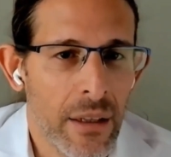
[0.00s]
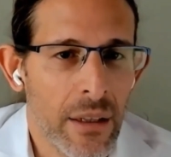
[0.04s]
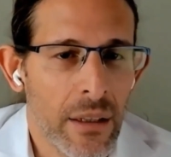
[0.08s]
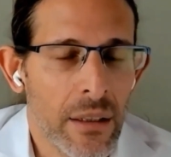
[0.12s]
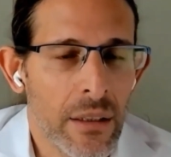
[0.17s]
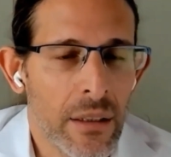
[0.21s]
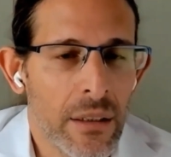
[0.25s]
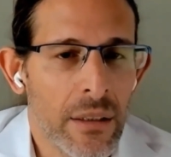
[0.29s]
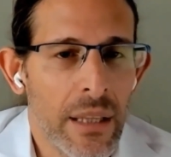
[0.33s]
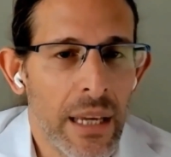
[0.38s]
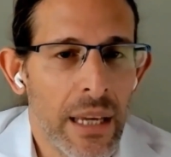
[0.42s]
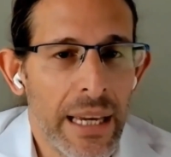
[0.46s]

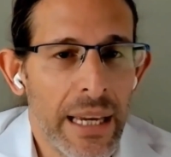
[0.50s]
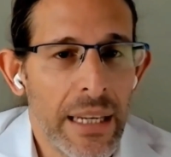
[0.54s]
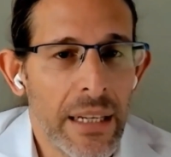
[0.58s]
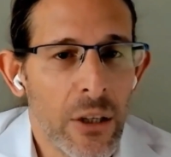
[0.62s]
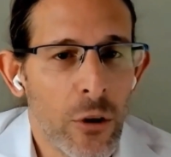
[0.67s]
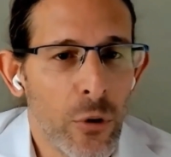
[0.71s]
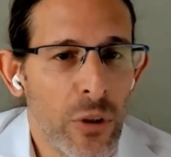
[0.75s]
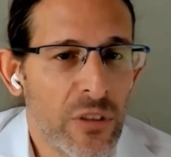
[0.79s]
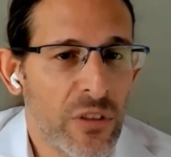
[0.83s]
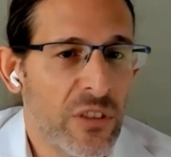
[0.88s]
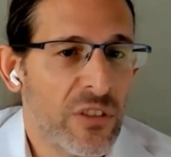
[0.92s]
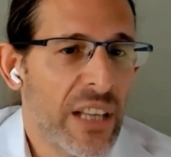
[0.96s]
the increase
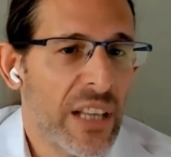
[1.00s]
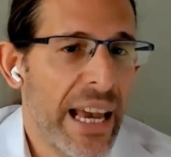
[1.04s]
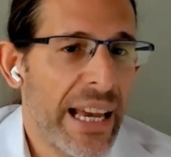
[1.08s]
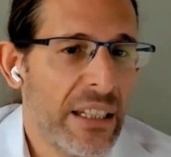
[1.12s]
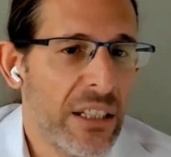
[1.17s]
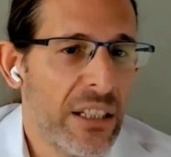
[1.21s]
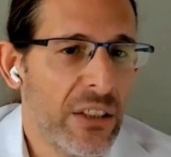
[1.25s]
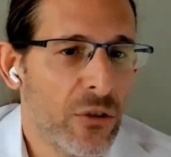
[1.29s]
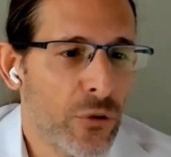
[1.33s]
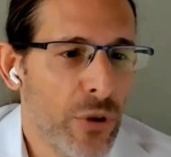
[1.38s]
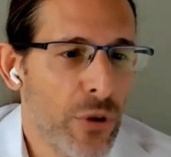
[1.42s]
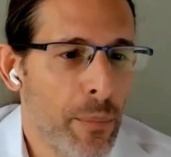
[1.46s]
is
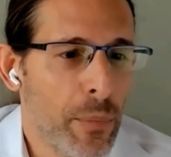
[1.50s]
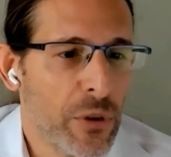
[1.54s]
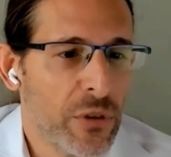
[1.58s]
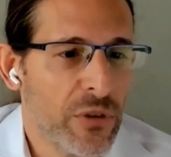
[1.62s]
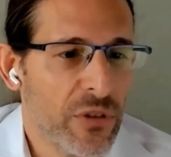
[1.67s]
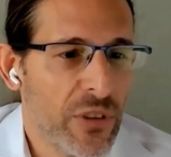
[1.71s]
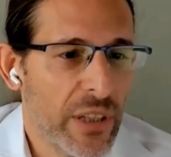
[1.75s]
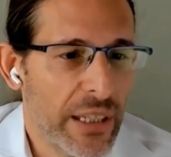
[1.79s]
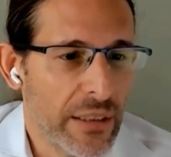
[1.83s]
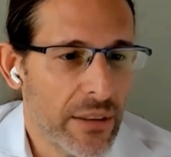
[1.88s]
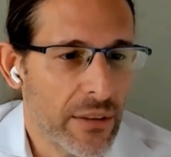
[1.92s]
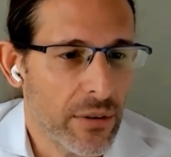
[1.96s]

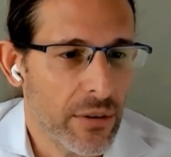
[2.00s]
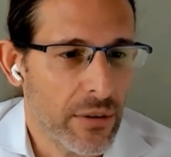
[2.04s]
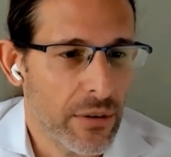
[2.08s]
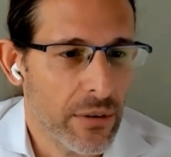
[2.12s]
83%.